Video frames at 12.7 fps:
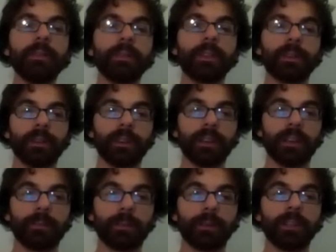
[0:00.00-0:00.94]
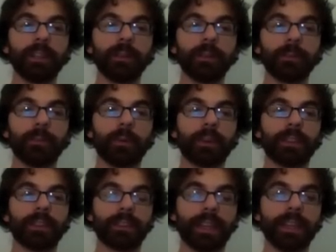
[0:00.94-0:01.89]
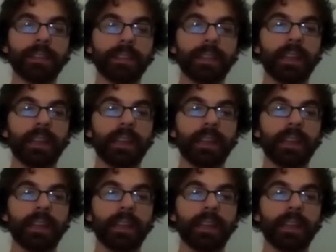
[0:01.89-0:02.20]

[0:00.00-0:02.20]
here a particular board state,